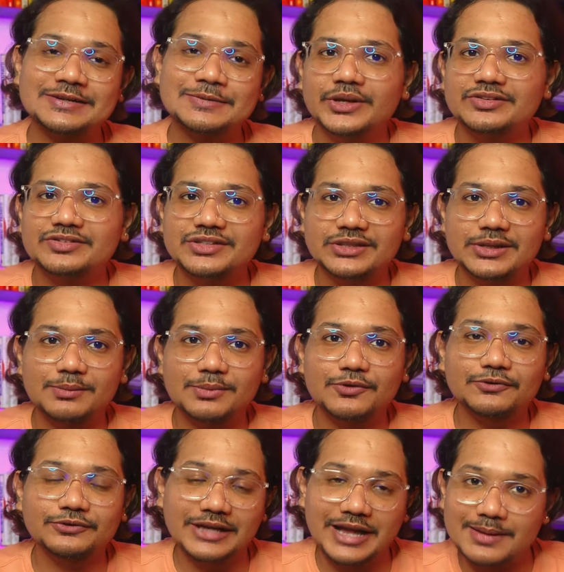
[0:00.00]
You can see the number
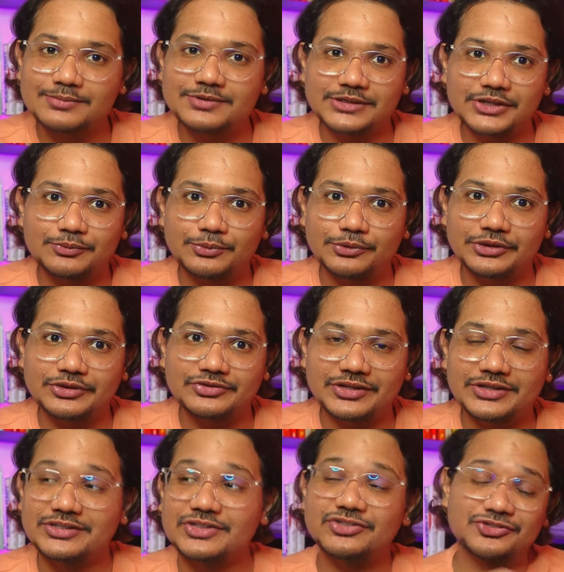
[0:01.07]
of tabs that I've put
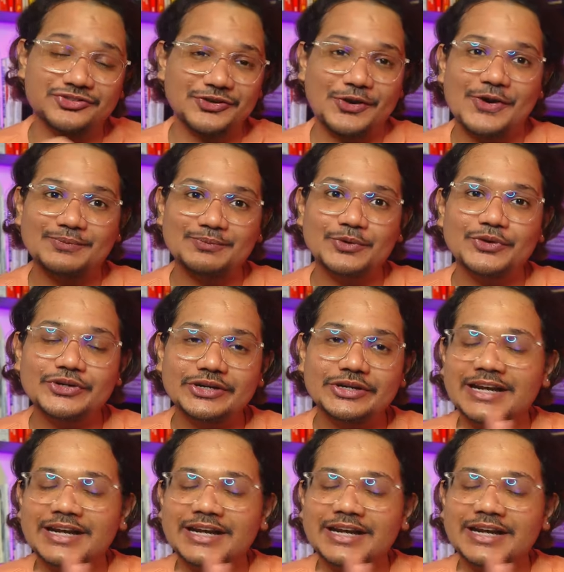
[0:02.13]
inside this short book